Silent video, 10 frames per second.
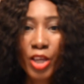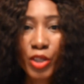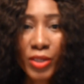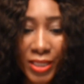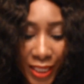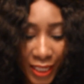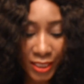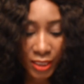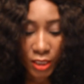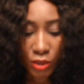you
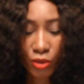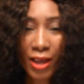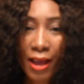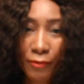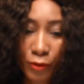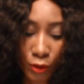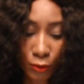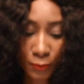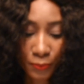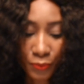need to have
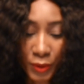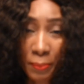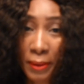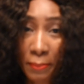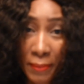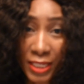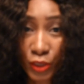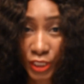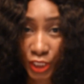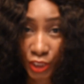your
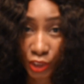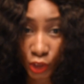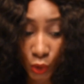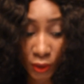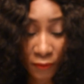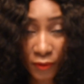permesso di soggiorno.